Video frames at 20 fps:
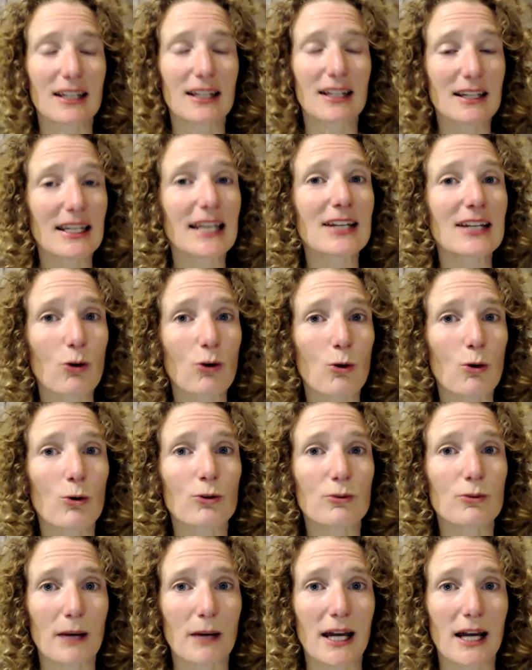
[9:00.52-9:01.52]
can
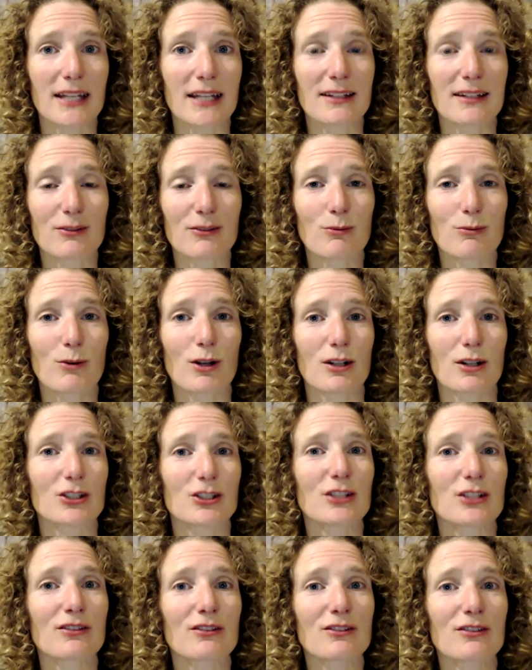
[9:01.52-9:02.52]
cause pain as well,
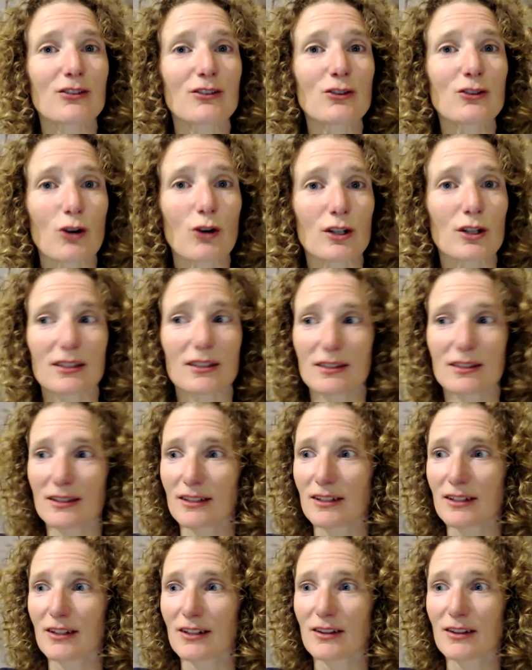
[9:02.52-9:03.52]
just not
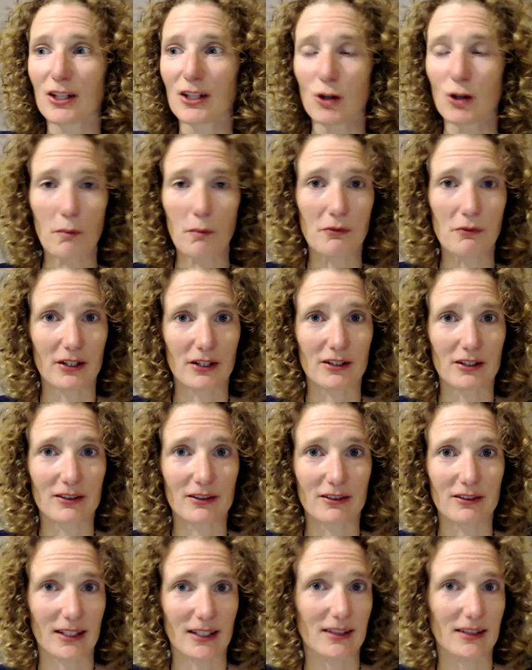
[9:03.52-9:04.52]
the
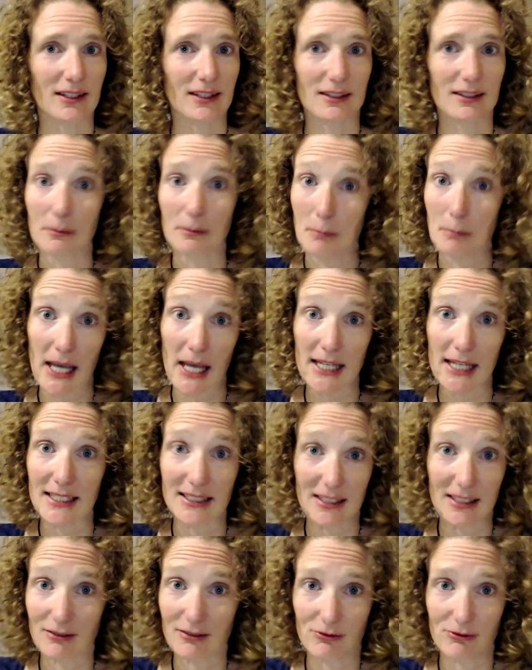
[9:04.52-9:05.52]
obvious that the pain
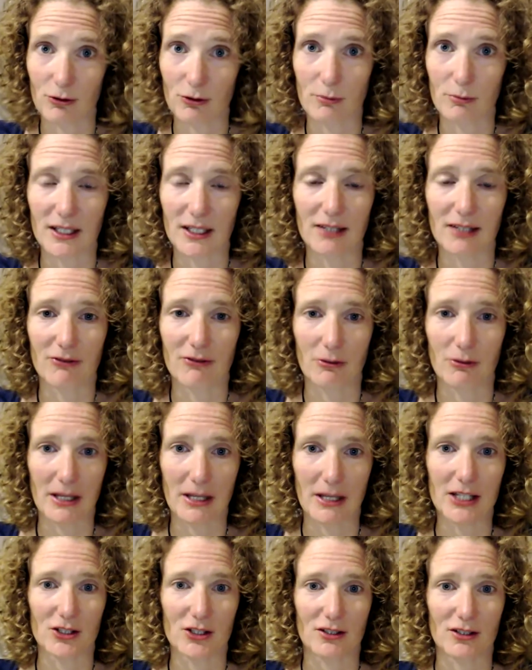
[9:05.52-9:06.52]
is from the
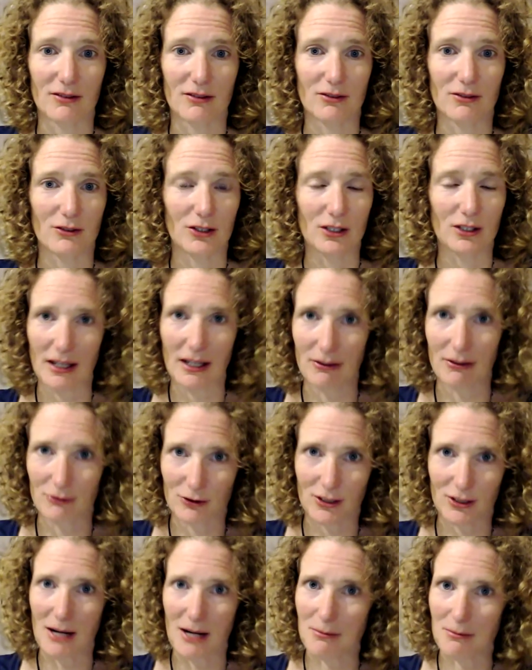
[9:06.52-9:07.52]
inflammation. So you have
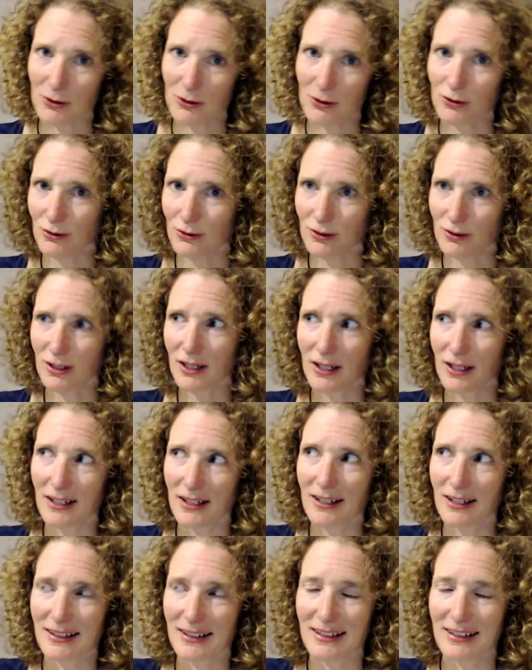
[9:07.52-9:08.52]
to come to,
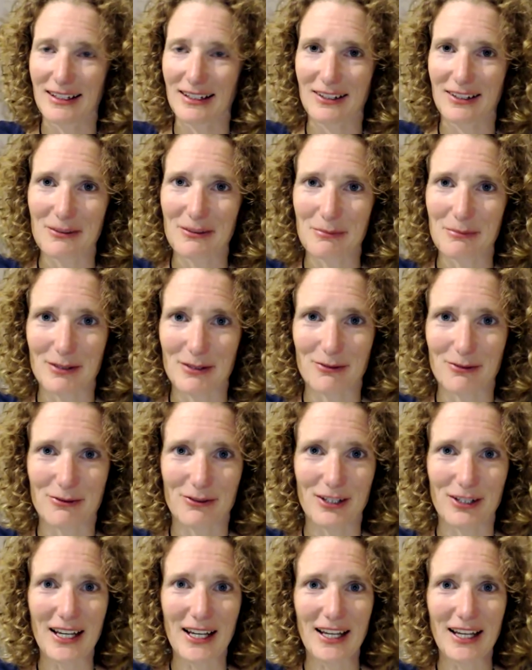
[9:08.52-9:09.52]
a bit
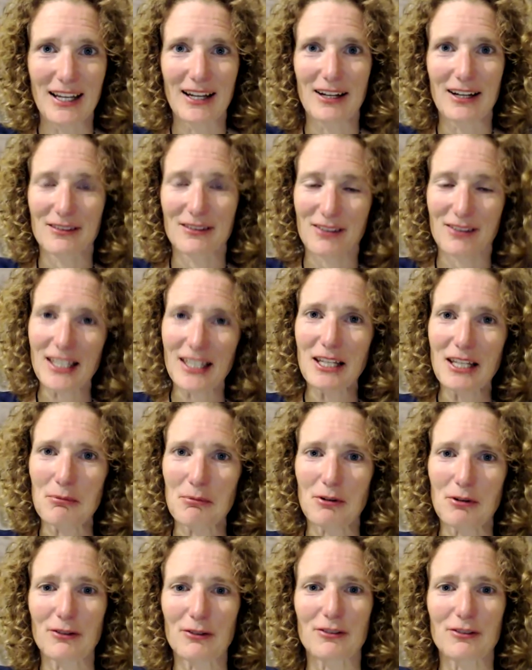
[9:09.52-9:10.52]
of a thinking
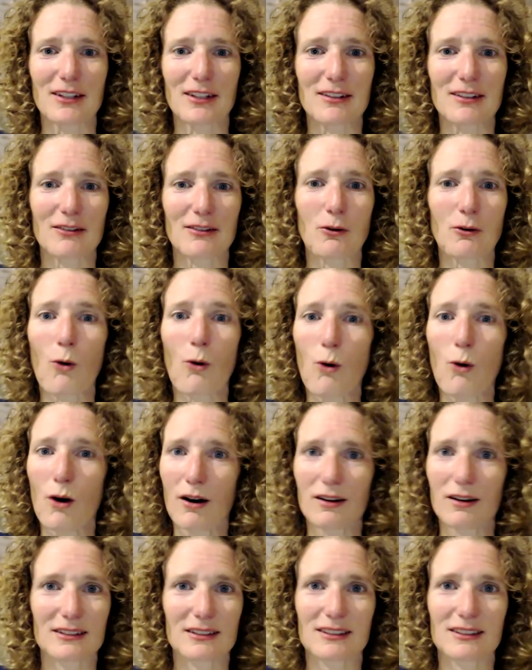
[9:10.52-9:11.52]
process or,
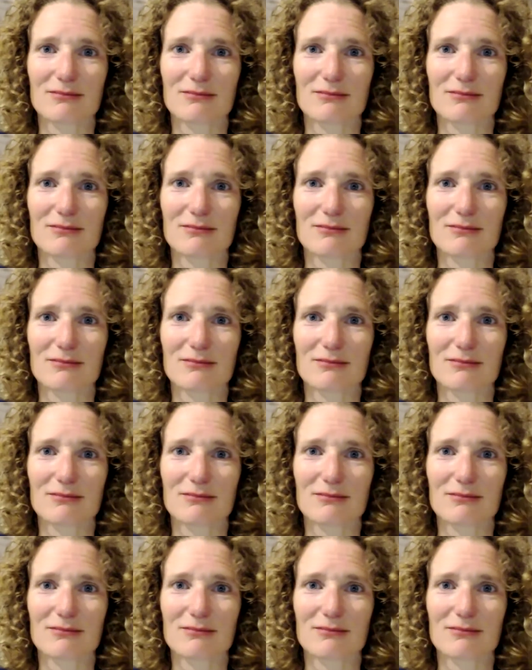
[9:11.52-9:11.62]
I